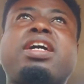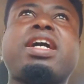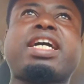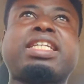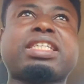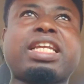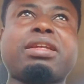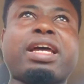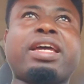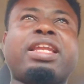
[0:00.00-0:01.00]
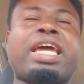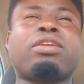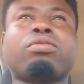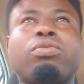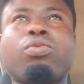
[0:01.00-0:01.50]
I just let, I,
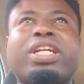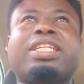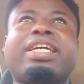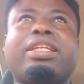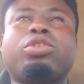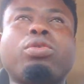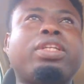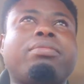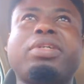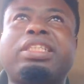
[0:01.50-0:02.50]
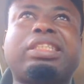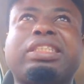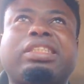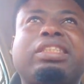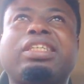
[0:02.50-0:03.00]
like went there and told them, and
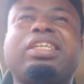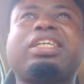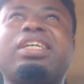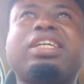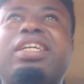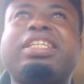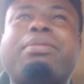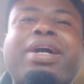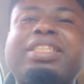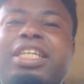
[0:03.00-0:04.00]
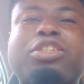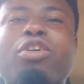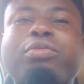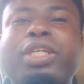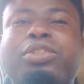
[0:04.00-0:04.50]
the man just
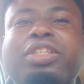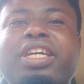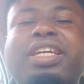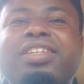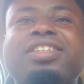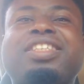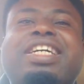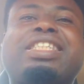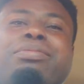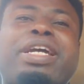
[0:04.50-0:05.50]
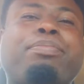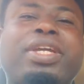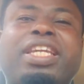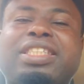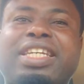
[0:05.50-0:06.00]
called me today that my
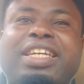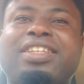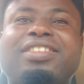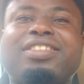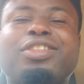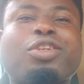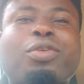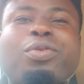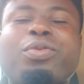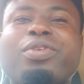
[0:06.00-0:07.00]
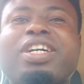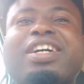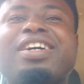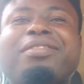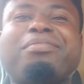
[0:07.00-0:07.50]
pin is in. So
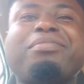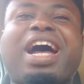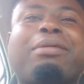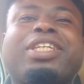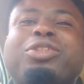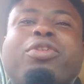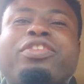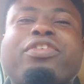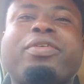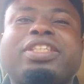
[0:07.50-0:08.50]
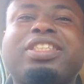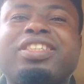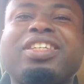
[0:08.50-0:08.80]
um, I'm just going for it.